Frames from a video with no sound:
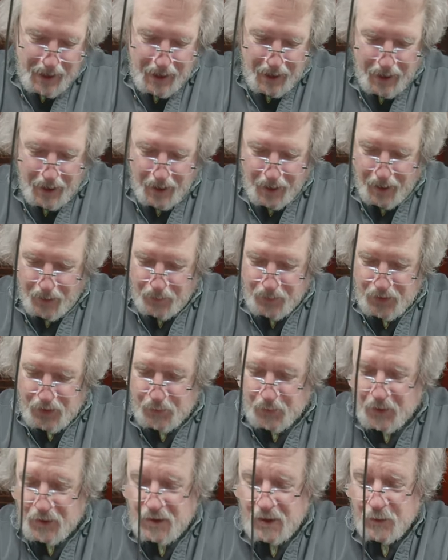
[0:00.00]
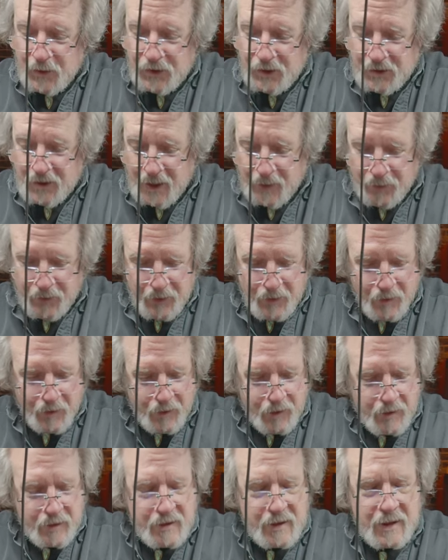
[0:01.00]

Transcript: um, especially with the tape recorders,